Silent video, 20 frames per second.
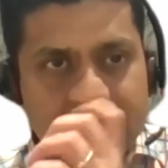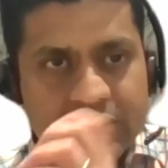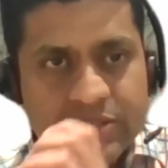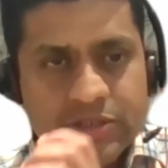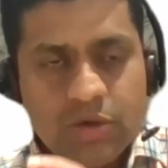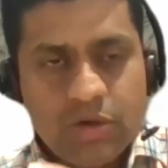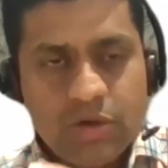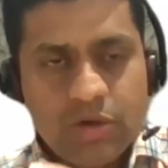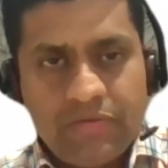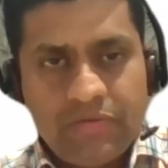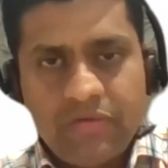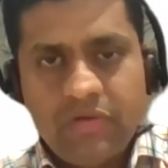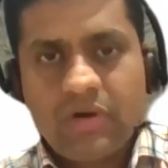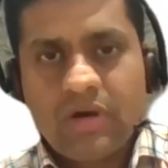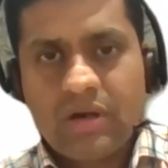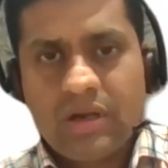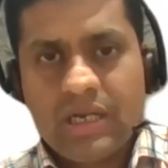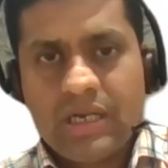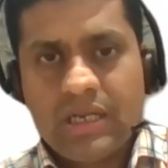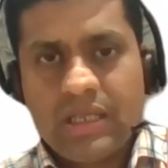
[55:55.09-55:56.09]
So if you
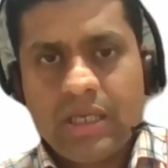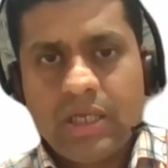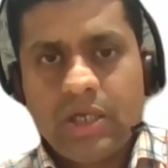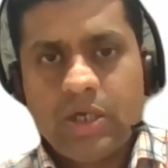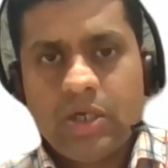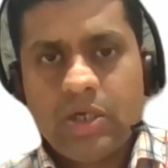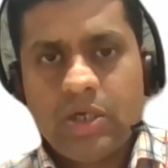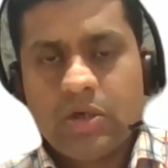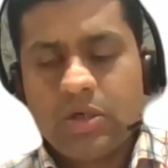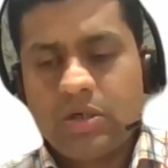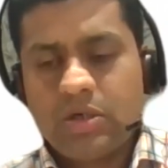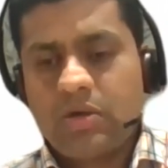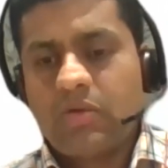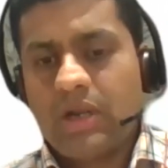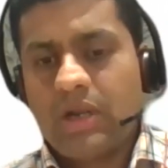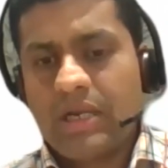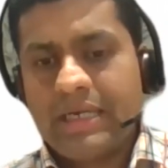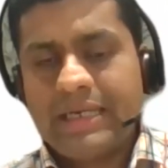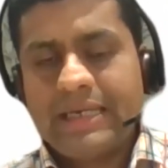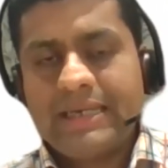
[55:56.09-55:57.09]
are getting good
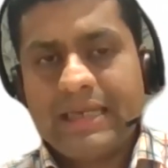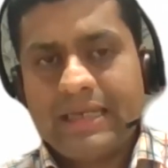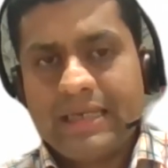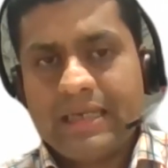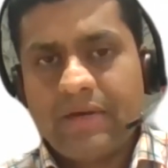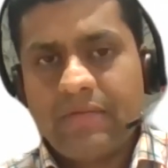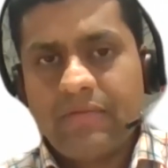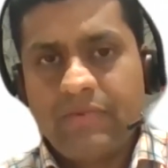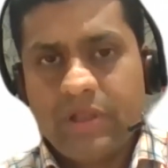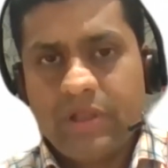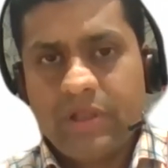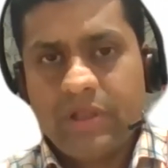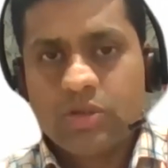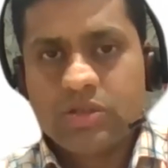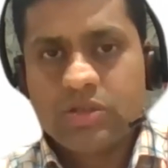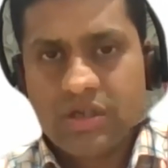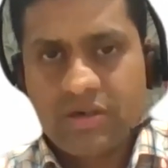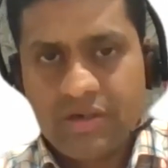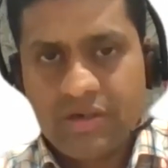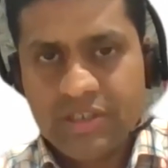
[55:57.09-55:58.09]
quality data with
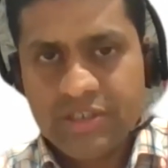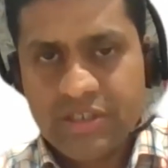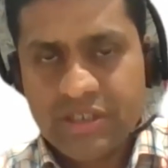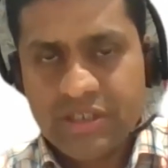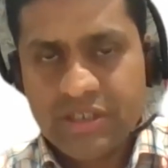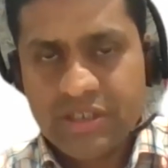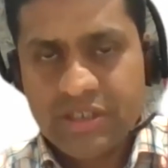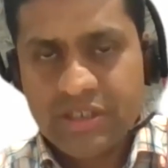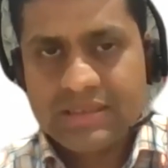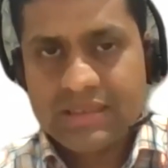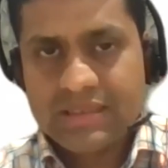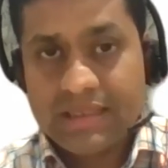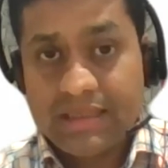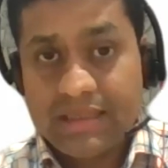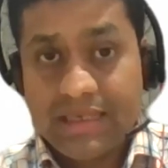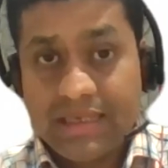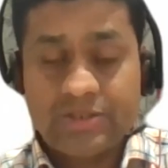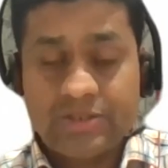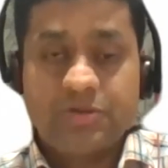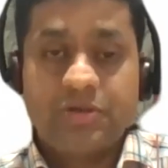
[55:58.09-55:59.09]
those 100 genes, uh,
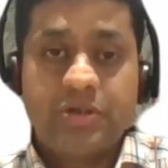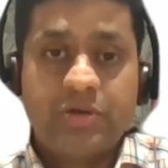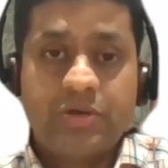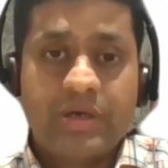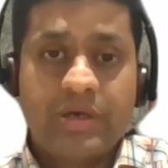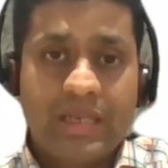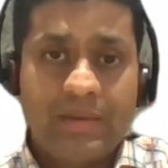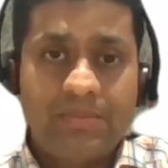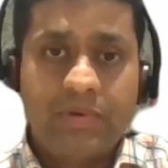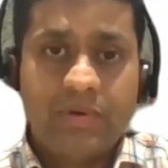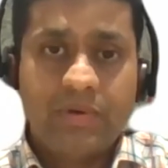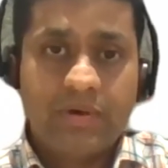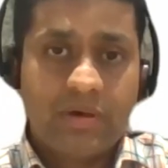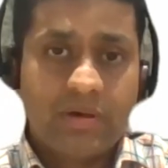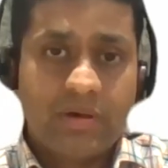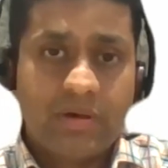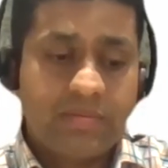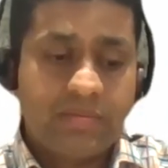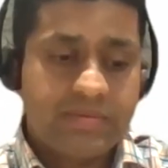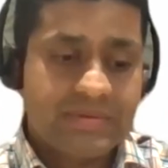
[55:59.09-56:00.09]
that's going to help
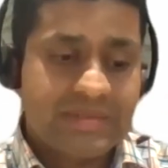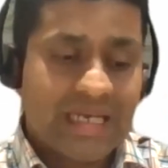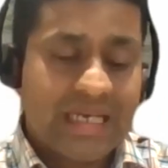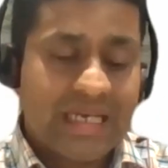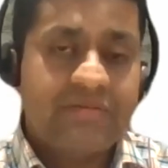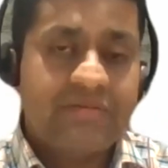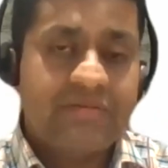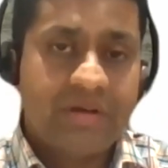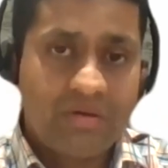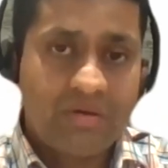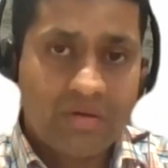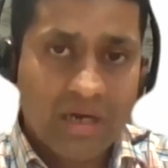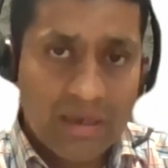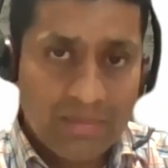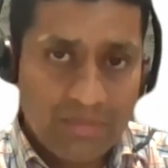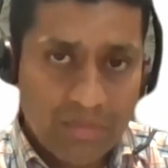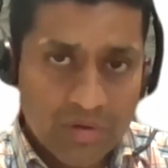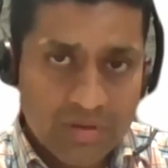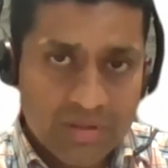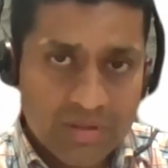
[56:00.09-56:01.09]
your scientific
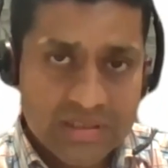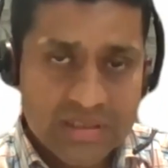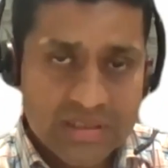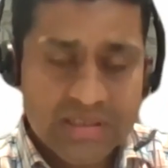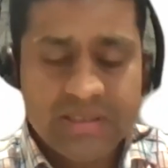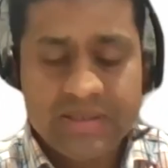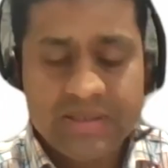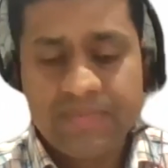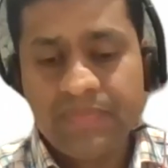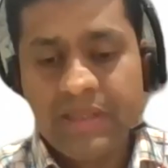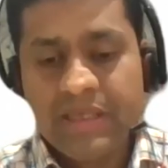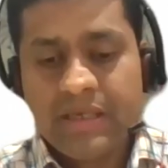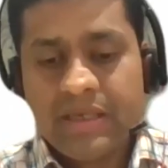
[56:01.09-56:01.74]
hypothesis.